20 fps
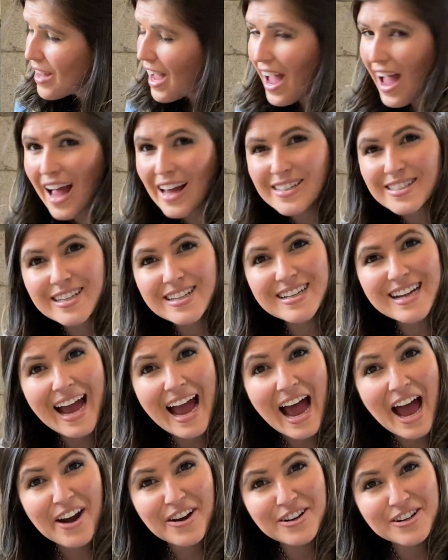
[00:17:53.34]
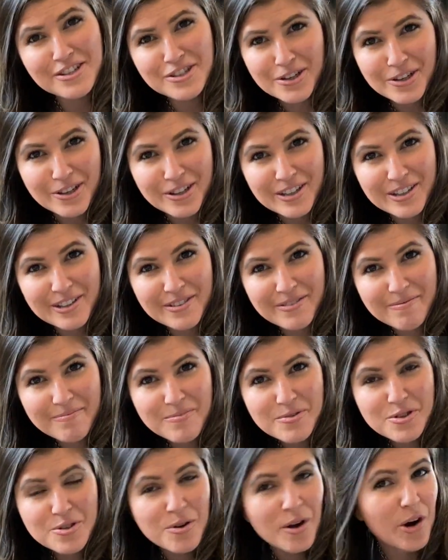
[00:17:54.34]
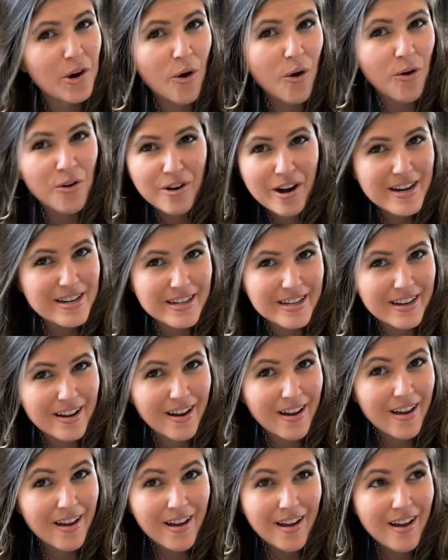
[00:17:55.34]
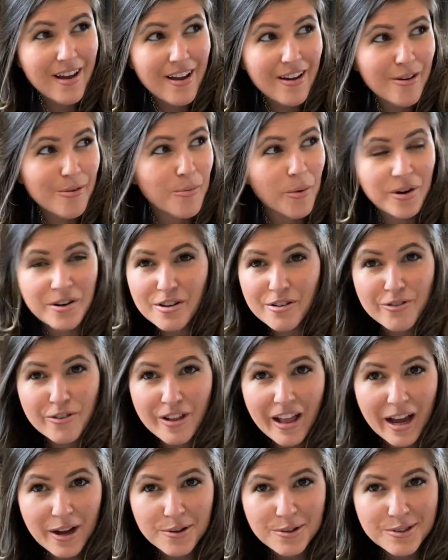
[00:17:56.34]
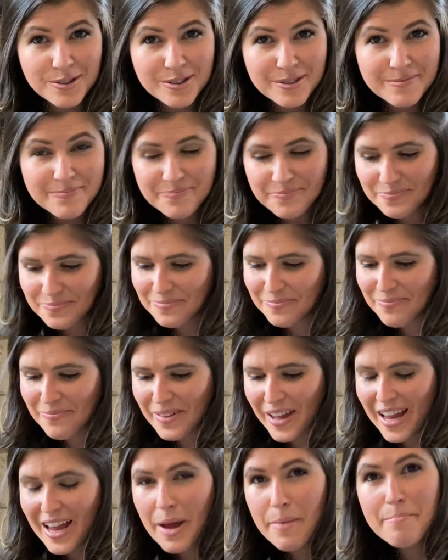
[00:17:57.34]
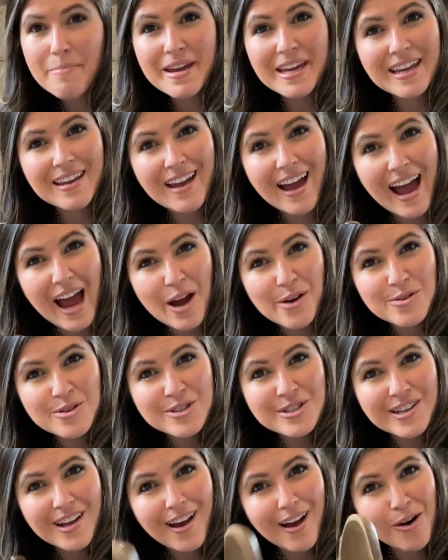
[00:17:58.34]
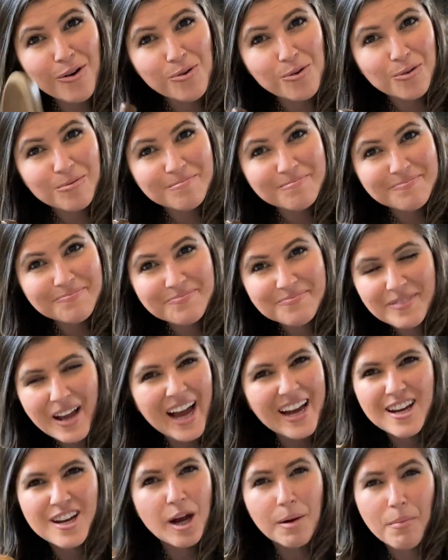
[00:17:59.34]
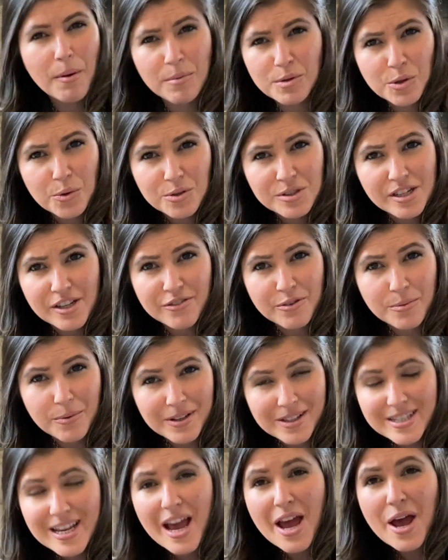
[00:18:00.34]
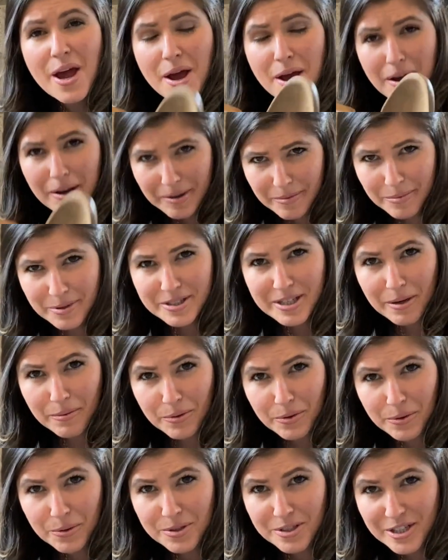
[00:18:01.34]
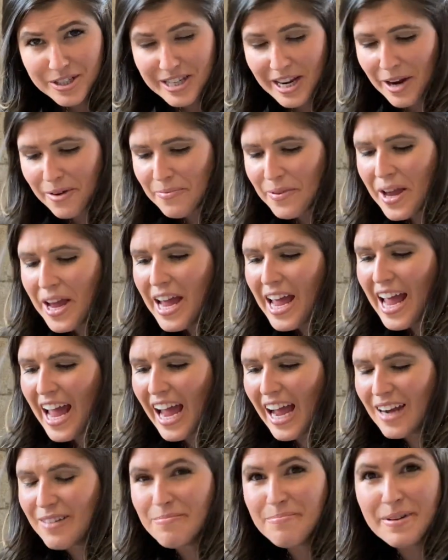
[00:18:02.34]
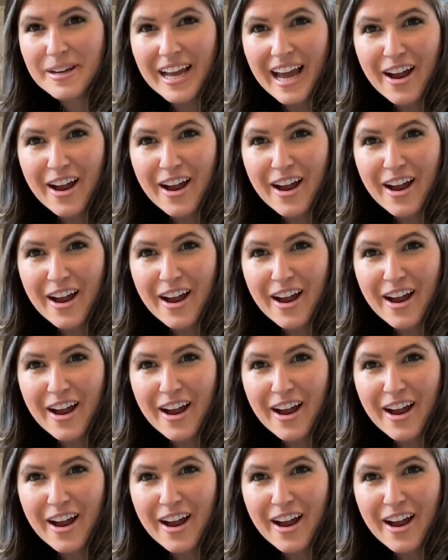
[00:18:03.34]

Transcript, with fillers: adding character to an already wonderful house. Making a house a home. I could come up with loads of different ones. We'll stick with those just now. Um, but yeah,